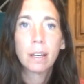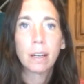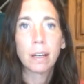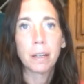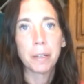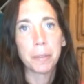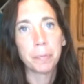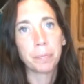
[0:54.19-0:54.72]

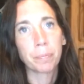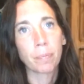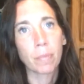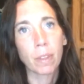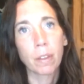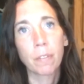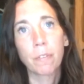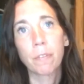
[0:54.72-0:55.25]
Um,
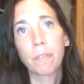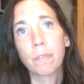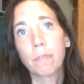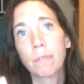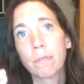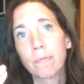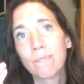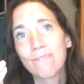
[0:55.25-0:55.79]

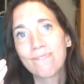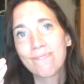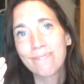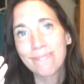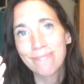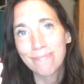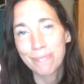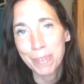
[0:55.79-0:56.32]

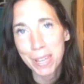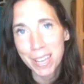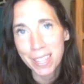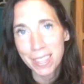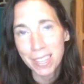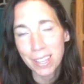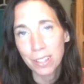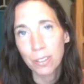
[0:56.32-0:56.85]
Being
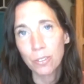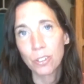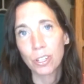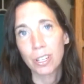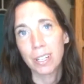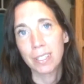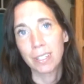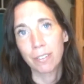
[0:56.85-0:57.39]
in the
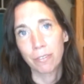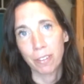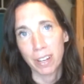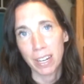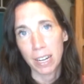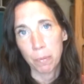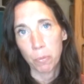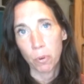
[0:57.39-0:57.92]
illusion isn't fun
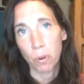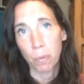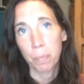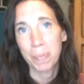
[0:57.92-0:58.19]
anymore.